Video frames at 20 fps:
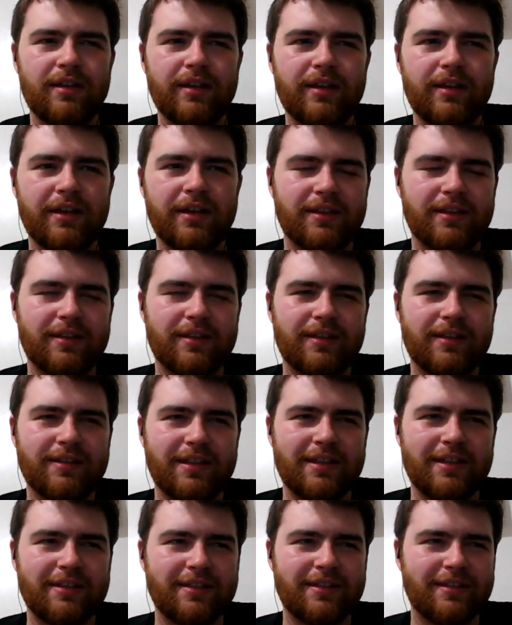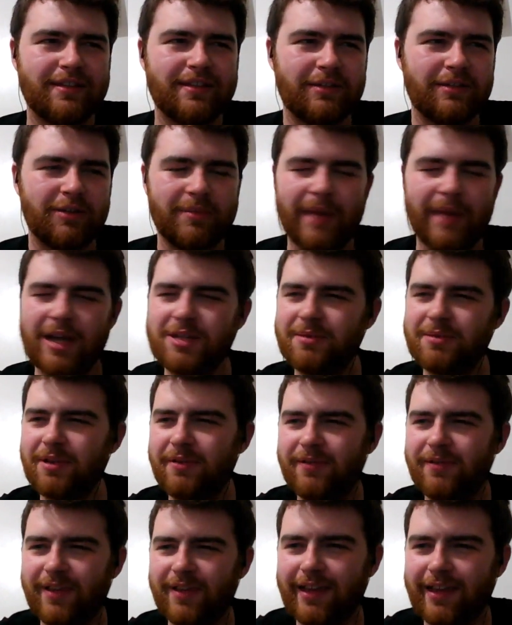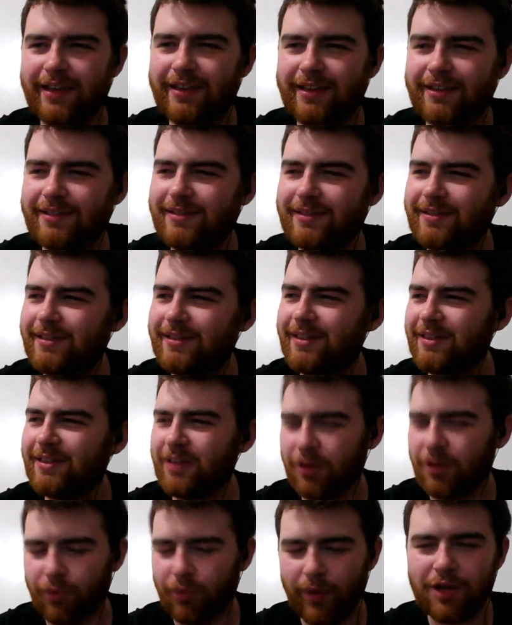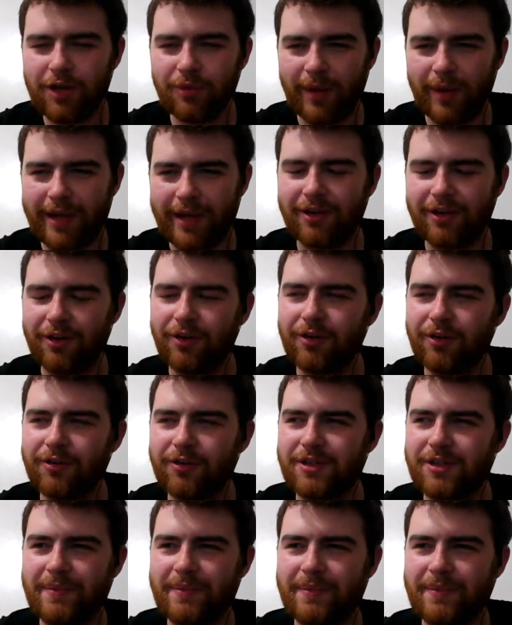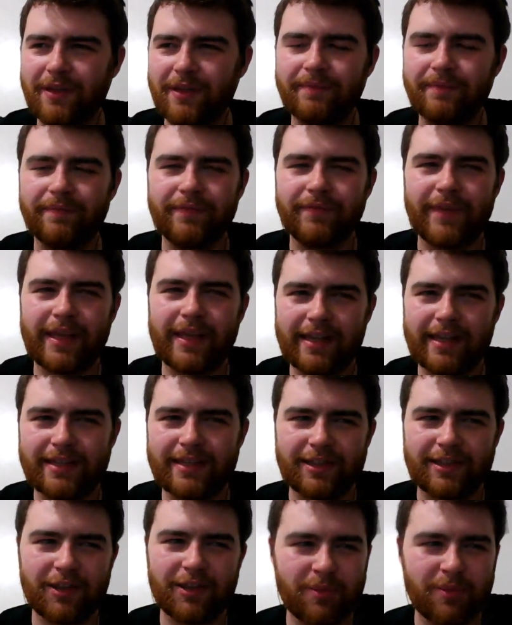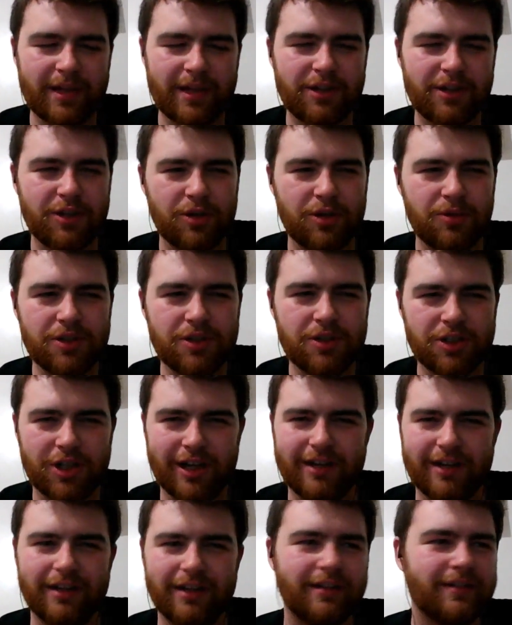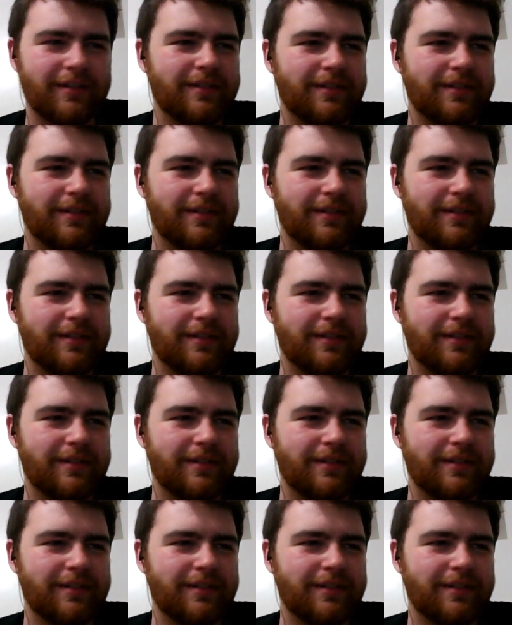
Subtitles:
Like it reminds me of like Wind Waker or something. Like it's a little bit toon shading.